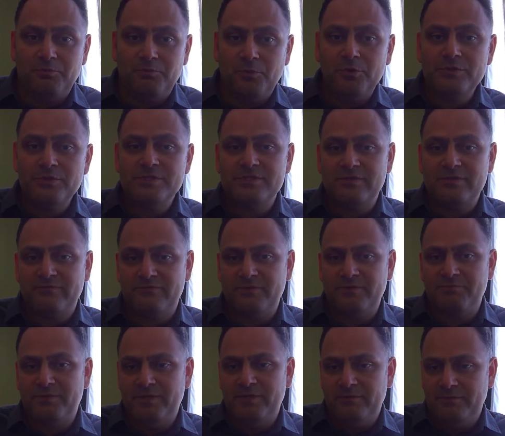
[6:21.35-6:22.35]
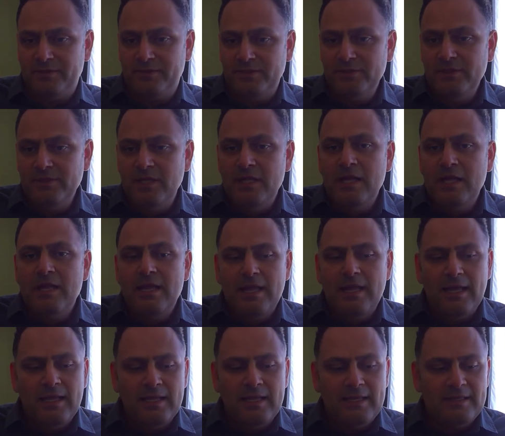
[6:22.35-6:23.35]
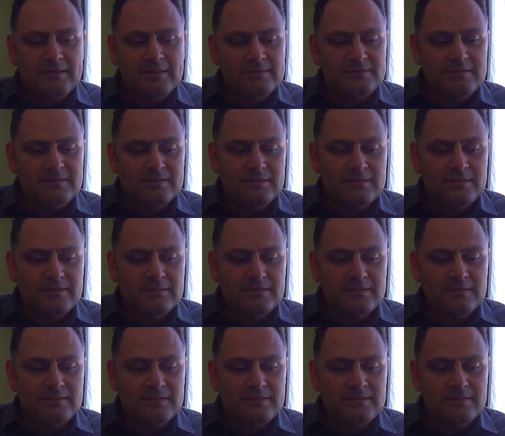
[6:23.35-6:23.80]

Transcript: most of the people. And